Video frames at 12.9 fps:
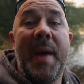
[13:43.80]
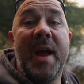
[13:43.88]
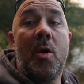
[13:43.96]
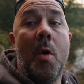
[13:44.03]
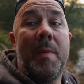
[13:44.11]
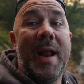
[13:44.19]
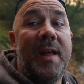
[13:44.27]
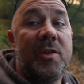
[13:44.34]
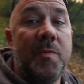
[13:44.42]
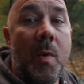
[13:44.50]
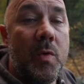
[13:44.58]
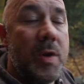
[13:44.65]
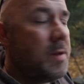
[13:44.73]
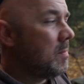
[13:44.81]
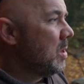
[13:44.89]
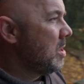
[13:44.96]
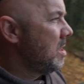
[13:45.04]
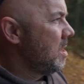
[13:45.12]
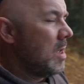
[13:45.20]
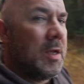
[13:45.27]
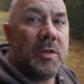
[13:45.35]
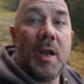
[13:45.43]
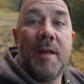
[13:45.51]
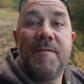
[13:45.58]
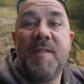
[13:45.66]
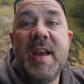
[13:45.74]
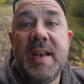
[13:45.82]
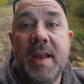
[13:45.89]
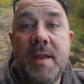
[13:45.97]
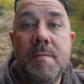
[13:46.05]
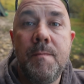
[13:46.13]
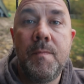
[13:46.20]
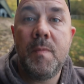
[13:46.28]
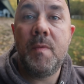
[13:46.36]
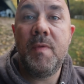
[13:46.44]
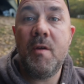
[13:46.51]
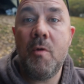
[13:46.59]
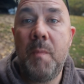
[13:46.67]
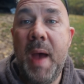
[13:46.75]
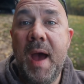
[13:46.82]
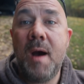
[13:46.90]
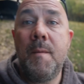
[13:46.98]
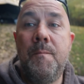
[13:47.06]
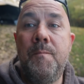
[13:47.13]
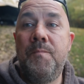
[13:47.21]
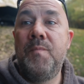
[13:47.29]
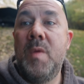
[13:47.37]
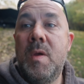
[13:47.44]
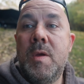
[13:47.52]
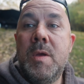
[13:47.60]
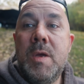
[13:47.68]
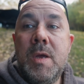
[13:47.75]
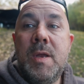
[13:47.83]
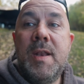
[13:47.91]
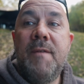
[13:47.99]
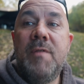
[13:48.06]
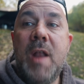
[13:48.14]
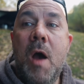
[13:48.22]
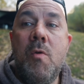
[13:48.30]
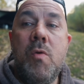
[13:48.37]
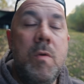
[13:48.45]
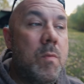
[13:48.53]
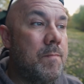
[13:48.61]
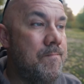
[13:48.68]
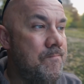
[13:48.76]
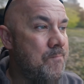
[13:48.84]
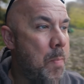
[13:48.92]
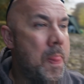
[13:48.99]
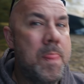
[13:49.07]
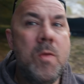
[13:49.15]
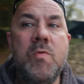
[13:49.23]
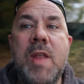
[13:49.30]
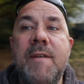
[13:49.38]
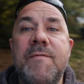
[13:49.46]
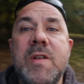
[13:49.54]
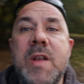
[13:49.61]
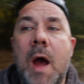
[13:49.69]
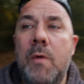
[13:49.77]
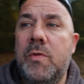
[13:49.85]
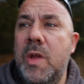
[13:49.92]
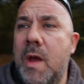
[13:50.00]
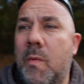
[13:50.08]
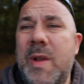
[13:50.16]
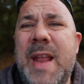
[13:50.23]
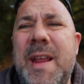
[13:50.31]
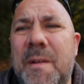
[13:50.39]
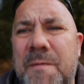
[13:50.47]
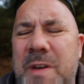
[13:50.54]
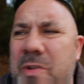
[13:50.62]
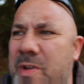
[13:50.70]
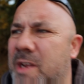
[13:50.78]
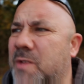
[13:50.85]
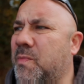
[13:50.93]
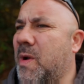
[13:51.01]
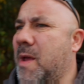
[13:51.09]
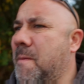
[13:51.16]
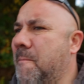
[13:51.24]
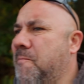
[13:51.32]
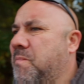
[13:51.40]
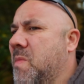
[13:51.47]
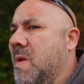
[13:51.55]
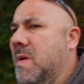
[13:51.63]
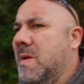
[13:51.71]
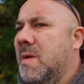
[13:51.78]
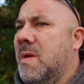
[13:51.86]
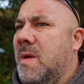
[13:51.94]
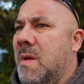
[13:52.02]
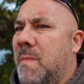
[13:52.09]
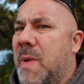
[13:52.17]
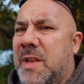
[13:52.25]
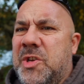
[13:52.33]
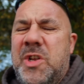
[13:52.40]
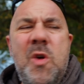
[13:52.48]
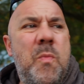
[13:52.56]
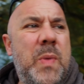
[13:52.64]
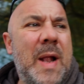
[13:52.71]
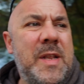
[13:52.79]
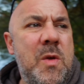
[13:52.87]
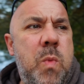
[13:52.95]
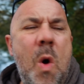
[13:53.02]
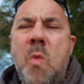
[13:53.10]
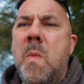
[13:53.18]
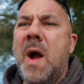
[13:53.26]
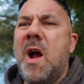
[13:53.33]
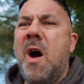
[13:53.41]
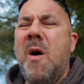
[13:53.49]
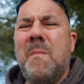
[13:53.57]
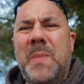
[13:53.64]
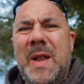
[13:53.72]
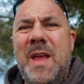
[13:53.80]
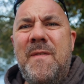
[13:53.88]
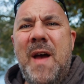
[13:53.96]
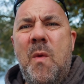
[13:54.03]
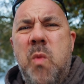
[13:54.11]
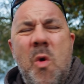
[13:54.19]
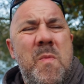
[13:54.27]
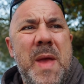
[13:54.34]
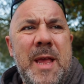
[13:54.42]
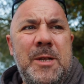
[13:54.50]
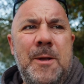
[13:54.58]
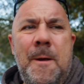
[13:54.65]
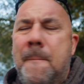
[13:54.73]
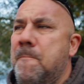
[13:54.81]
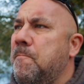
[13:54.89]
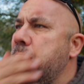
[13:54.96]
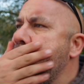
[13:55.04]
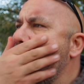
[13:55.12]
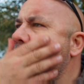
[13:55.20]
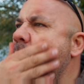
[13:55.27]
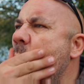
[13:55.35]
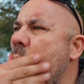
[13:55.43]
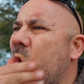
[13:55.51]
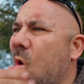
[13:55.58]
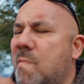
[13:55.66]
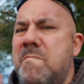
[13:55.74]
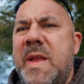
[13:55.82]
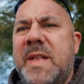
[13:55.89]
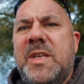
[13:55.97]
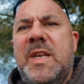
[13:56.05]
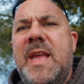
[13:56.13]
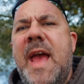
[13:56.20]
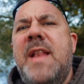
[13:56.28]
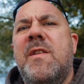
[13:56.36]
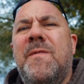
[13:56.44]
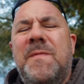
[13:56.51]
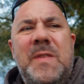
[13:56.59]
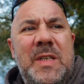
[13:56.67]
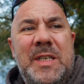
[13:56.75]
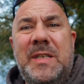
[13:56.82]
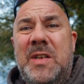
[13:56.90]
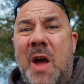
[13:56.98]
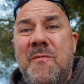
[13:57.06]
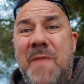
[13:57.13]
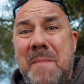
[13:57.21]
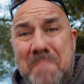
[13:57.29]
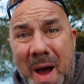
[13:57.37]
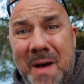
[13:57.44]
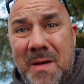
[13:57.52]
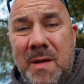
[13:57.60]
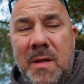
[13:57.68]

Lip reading: pound common out this morning. So they're feeding, they're about. You never know. You never know, do you? We need a fish desperately. But it's still bloody warm. I can't believe how warm it is. We're sort of mid to the end of November,